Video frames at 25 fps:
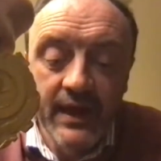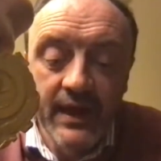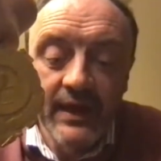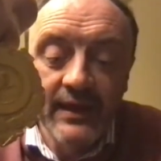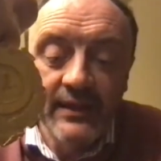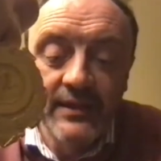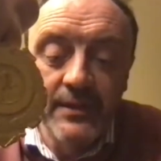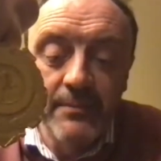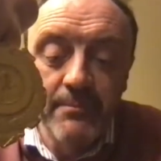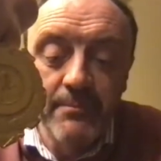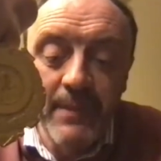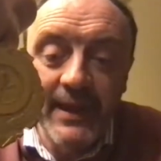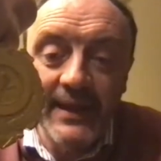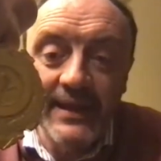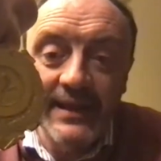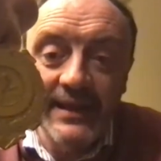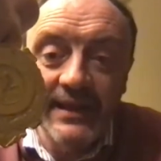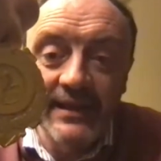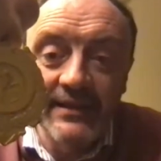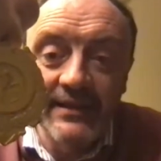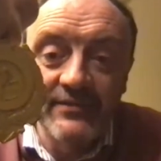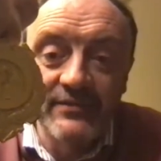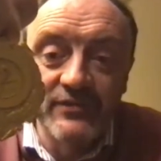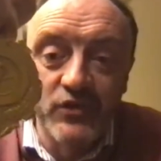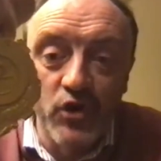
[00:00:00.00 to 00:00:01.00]
The medal
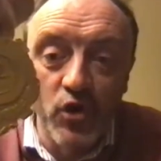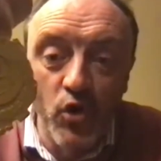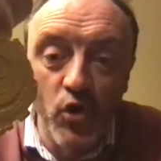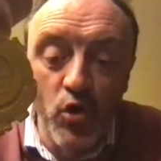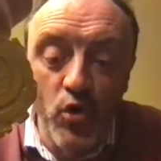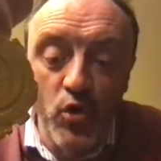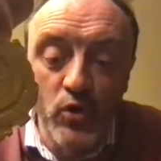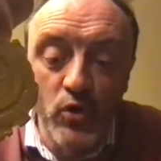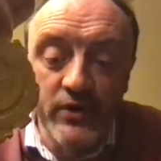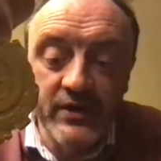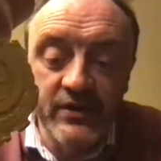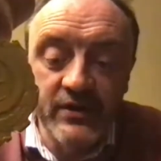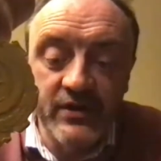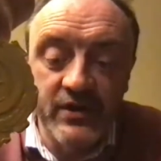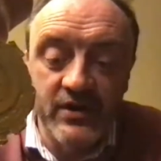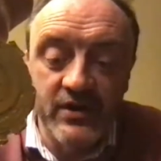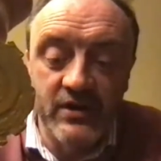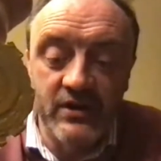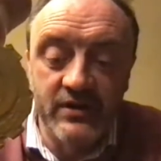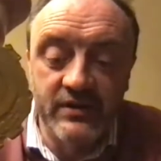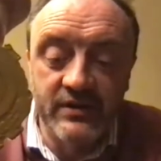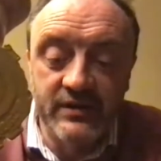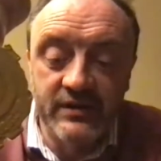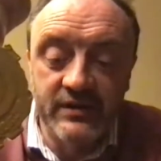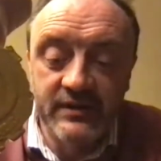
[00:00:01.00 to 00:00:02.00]
is gold in
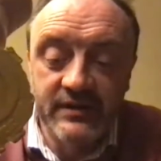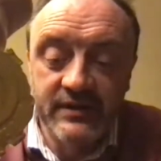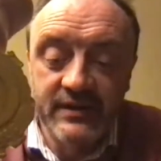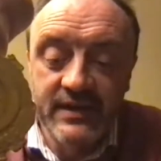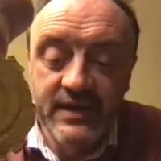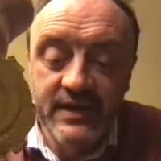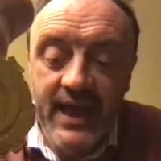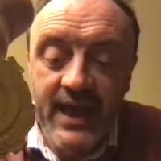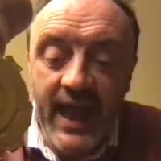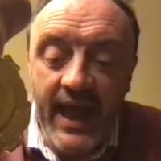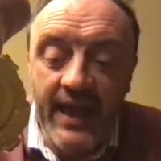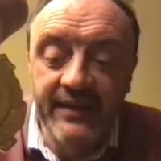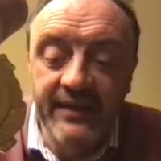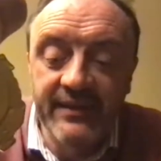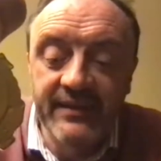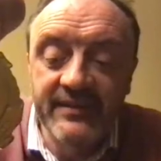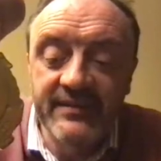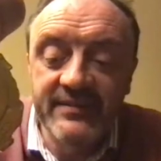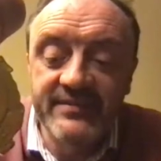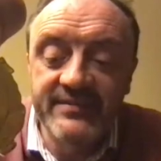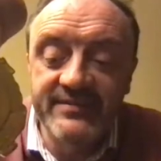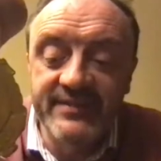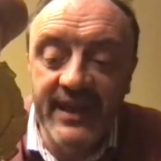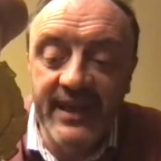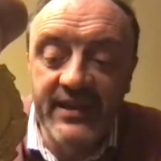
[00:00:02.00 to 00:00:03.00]
color, and in the
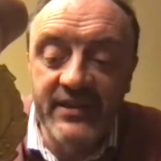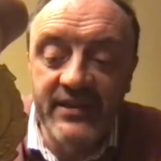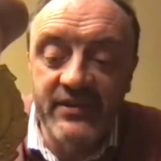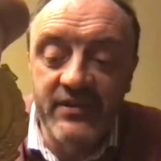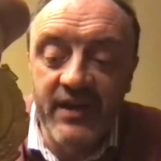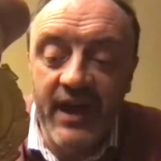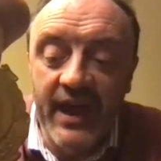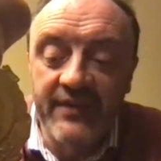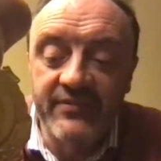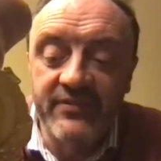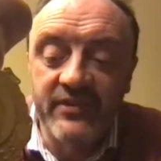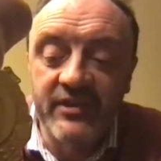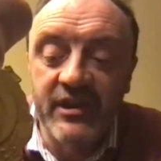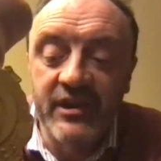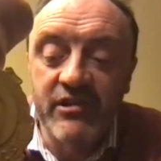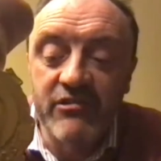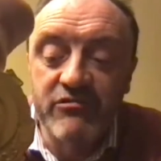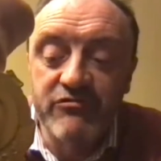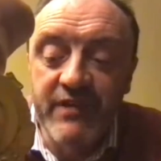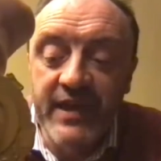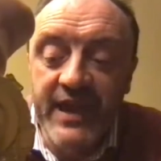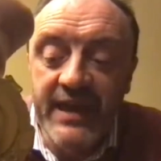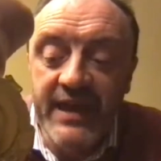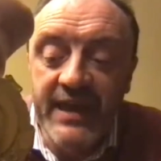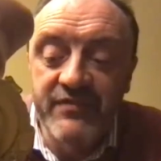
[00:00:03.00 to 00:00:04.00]
center it has an
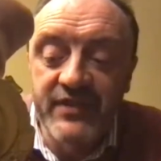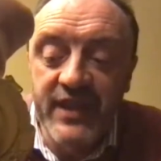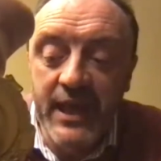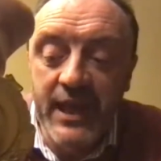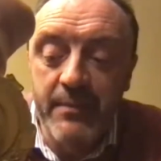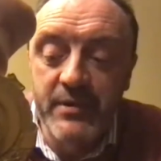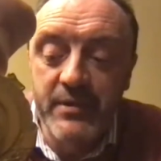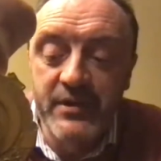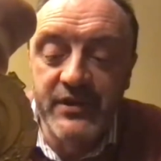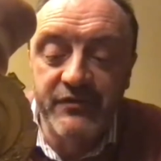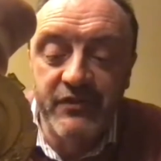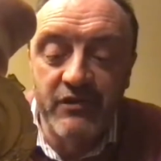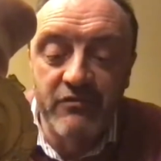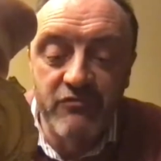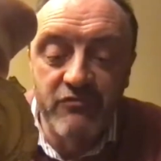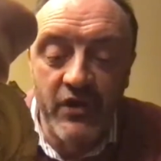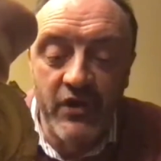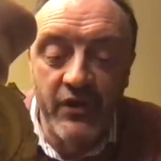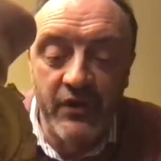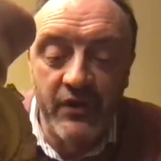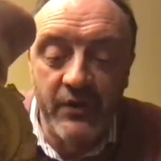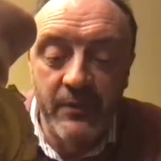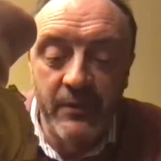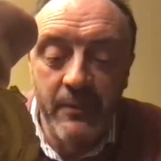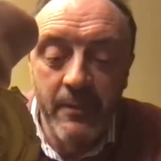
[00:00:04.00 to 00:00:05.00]
engraved image of a
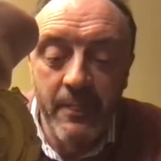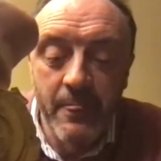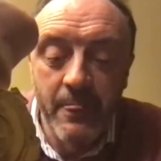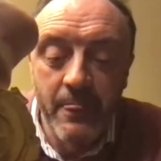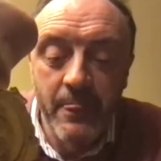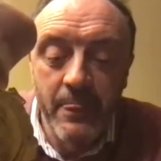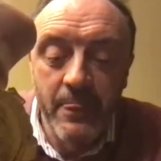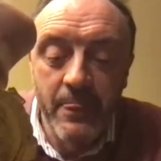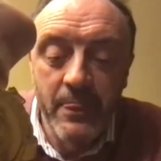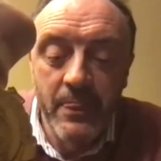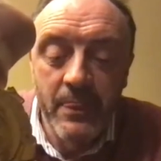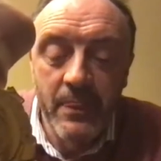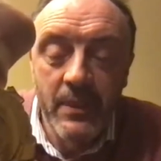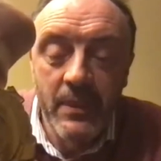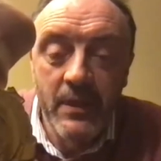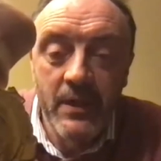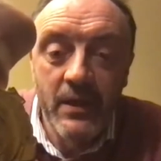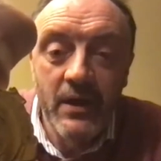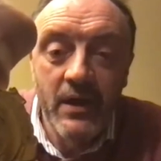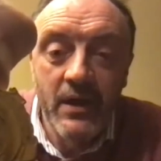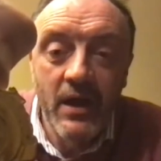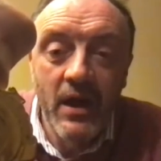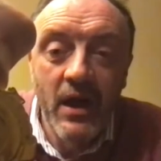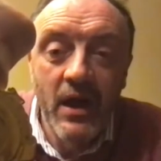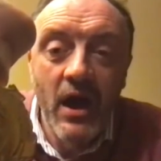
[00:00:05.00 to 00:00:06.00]
runner.
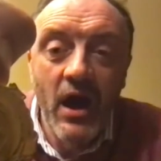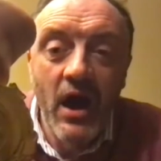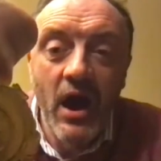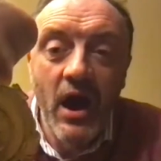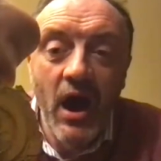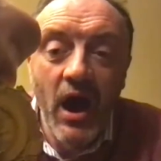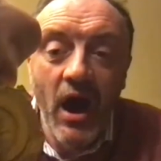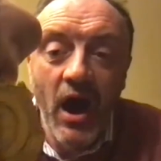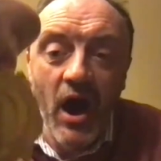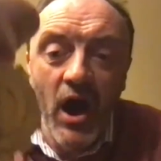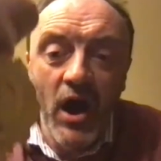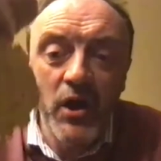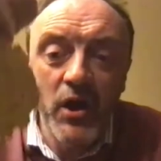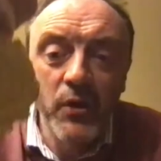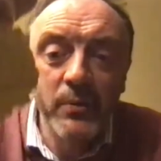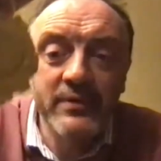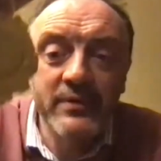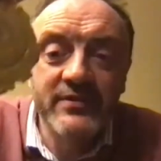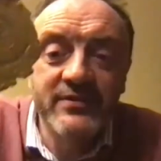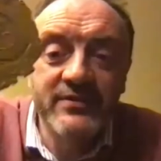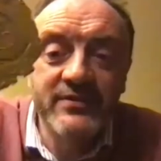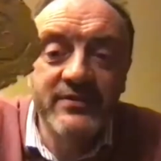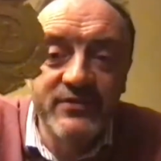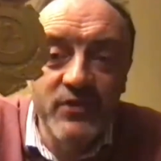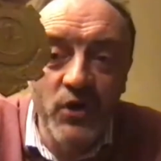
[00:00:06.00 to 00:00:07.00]
I was
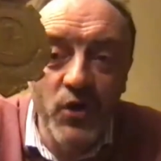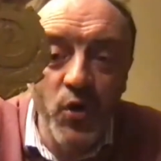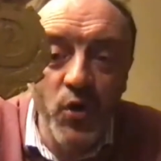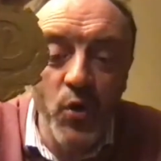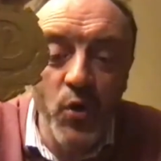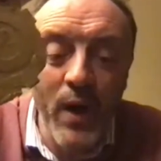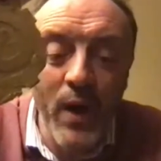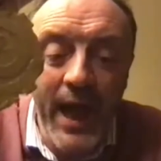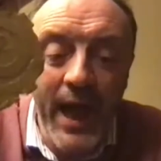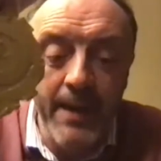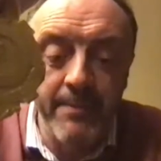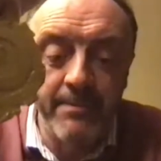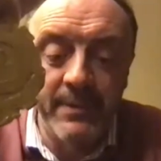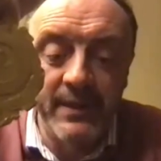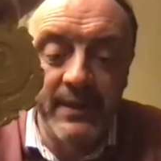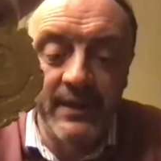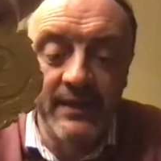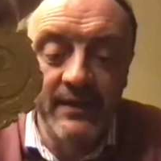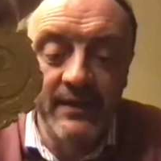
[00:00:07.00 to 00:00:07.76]
so happy